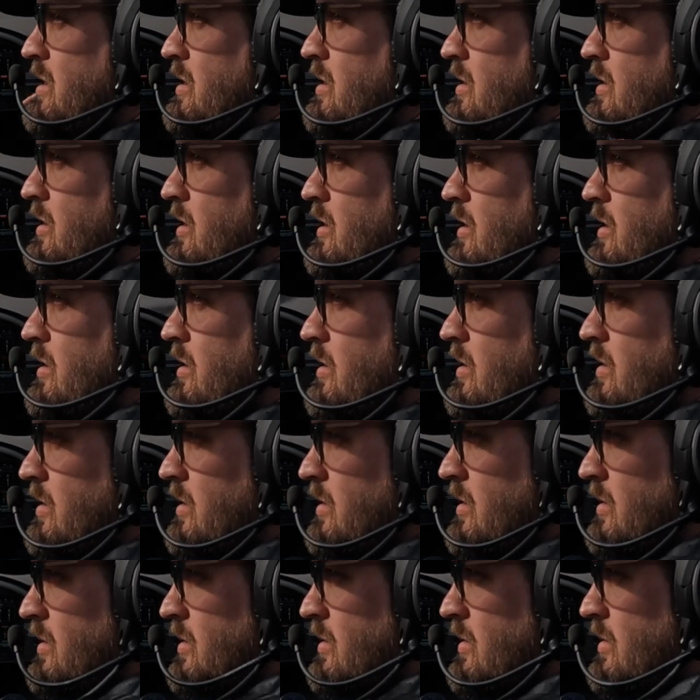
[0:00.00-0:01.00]
clear?
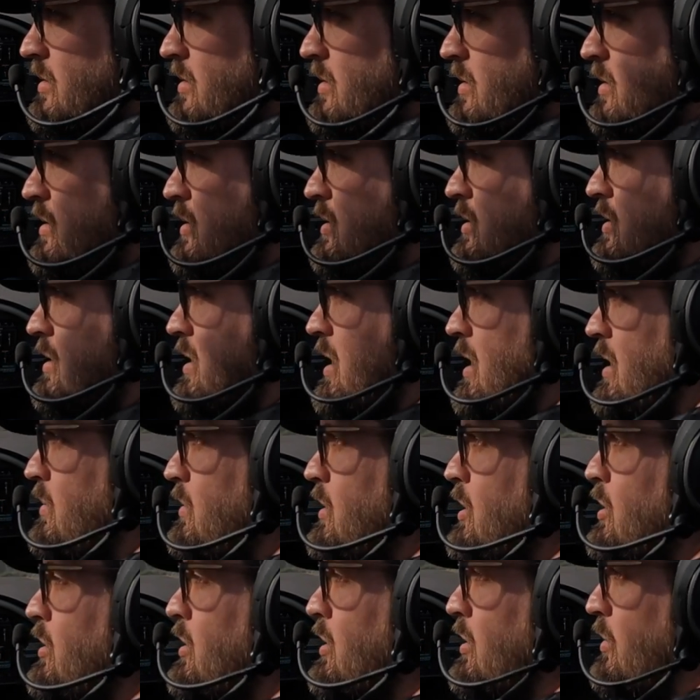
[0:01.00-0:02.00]
Let him
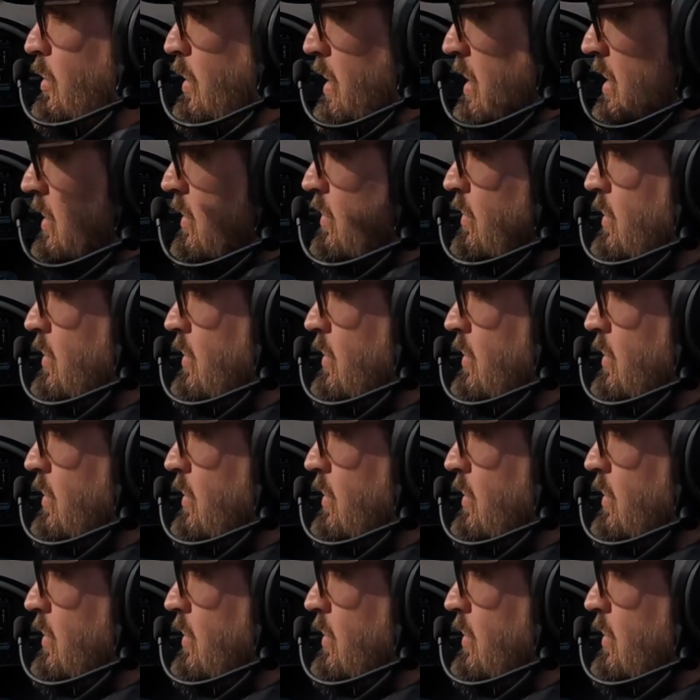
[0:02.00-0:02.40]
know you're waiting